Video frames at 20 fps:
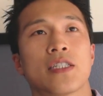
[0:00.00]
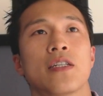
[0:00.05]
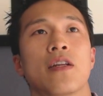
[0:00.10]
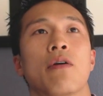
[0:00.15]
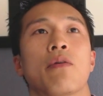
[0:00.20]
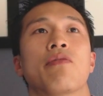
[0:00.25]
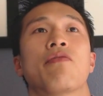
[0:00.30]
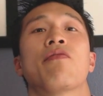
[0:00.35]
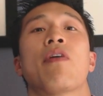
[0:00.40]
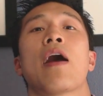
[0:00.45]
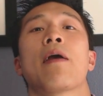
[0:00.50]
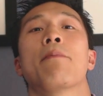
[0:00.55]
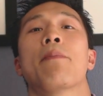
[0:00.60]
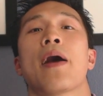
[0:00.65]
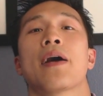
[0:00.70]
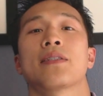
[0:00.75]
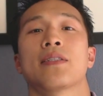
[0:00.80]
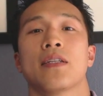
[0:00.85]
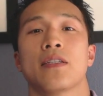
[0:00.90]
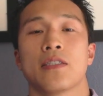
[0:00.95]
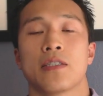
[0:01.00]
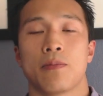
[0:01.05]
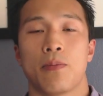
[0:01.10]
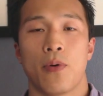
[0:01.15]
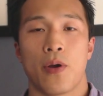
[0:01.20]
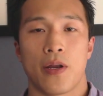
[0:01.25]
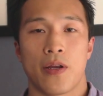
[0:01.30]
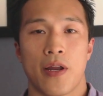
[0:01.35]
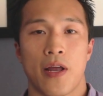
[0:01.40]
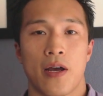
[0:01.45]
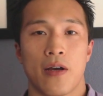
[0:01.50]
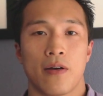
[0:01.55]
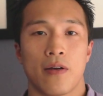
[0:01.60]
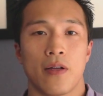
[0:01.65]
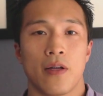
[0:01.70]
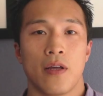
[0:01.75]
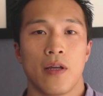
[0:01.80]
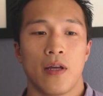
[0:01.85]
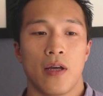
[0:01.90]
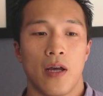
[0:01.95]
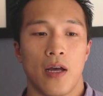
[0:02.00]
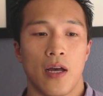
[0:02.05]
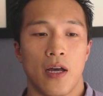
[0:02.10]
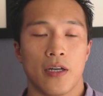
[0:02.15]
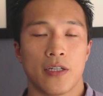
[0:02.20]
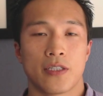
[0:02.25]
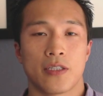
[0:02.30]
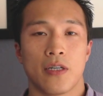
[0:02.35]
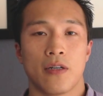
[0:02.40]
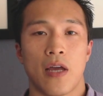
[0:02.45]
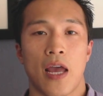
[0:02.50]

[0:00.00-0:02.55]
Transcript: actually, no, 5 bags at this point now.